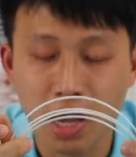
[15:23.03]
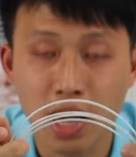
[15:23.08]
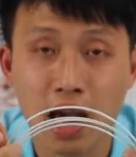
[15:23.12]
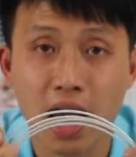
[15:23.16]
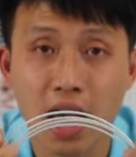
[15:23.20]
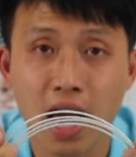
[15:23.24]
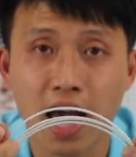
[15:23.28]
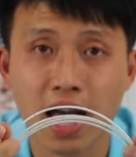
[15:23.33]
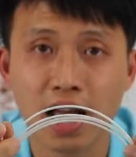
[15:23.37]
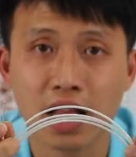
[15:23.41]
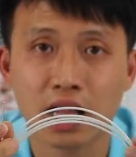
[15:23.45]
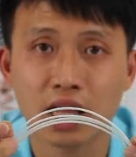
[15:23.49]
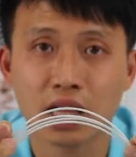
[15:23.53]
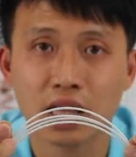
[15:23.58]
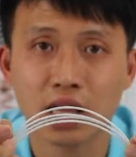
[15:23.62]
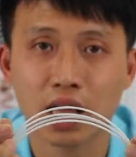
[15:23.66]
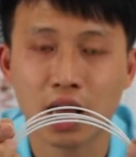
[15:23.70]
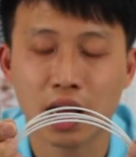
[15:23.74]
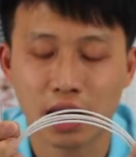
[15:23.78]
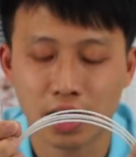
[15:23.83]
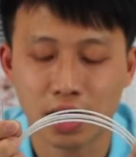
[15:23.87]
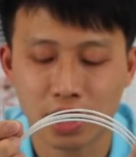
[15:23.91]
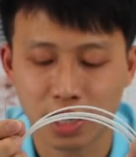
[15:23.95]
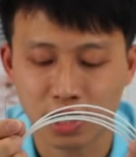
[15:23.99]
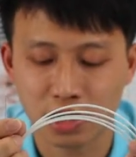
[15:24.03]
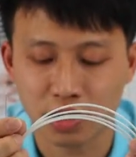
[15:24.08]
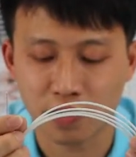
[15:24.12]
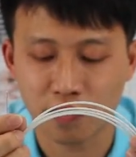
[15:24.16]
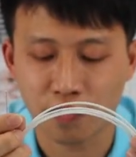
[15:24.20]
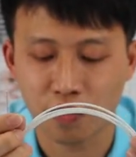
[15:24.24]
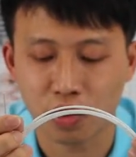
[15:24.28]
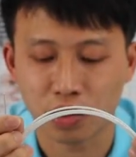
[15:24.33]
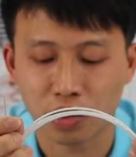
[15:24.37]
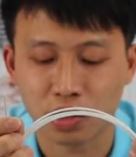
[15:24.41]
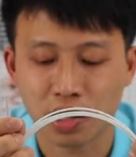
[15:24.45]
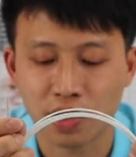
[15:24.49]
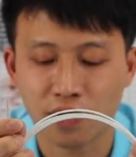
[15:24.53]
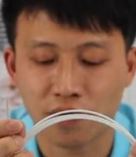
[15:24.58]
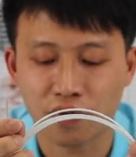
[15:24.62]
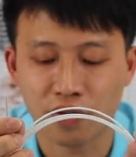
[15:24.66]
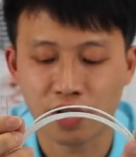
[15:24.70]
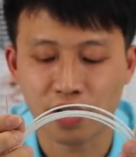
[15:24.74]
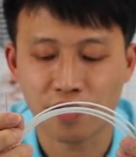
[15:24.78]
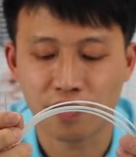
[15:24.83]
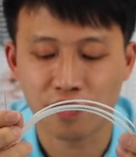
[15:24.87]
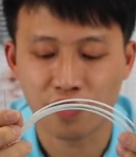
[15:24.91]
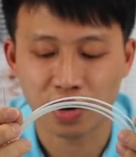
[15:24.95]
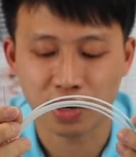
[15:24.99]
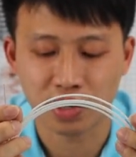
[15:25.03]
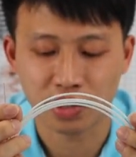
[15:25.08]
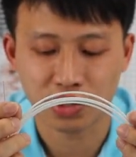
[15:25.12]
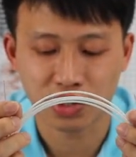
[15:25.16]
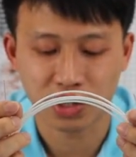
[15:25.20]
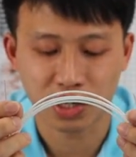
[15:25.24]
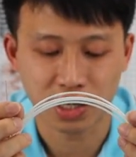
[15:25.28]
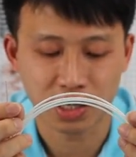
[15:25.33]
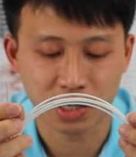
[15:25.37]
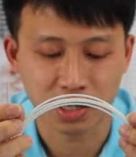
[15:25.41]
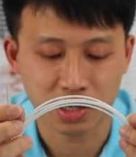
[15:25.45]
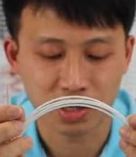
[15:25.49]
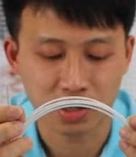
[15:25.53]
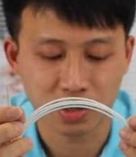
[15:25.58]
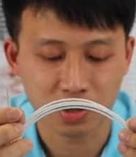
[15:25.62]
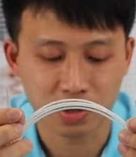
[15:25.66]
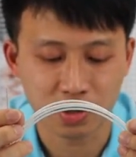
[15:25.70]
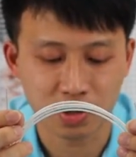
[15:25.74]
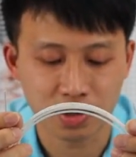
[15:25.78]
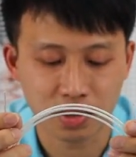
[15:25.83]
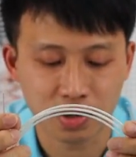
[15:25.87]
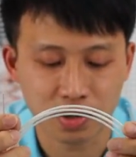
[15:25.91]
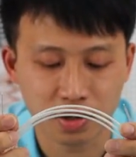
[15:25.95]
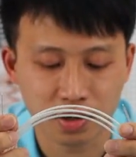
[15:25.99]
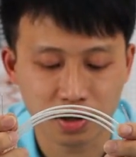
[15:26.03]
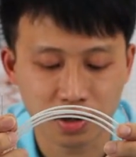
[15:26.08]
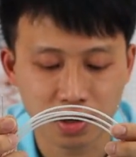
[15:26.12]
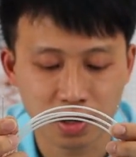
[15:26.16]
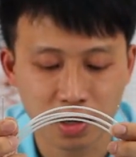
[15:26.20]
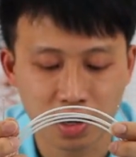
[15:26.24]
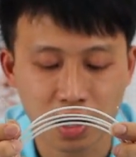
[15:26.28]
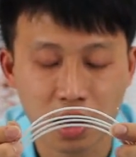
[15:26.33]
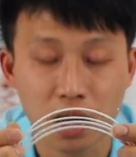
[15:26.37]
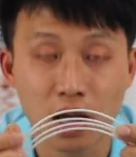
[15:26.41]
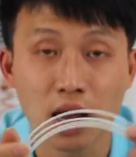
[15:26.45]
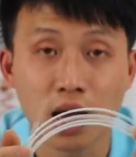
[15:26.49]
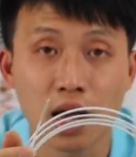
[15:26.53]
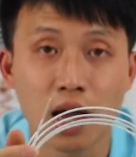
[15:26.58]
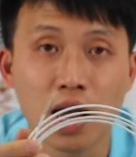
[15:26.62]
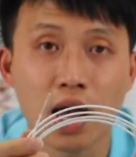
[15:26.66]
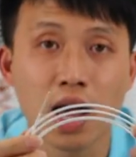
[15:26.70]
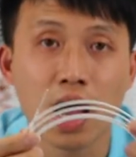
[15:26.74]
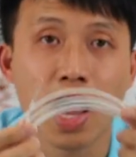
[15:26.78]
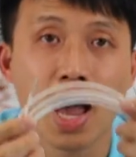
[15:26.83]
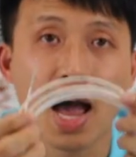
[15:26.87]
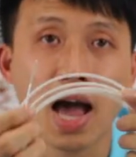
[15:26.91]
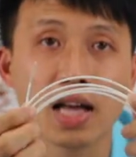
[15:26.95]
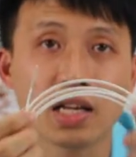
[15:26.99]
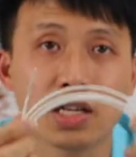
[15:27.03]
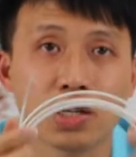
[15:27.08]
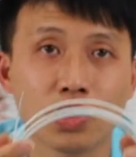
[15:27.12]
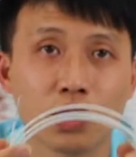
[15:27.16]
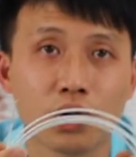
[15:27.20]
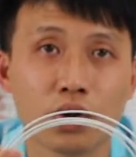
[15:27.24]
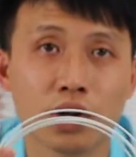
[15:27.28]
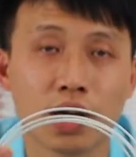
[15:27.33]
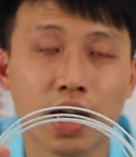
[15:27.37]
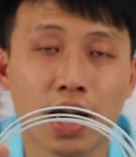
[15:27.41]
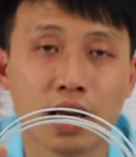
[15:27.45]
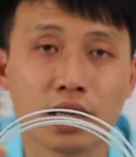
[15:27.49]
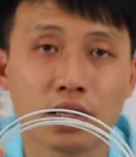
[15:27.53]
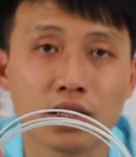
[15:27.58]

and it's for different function. As you can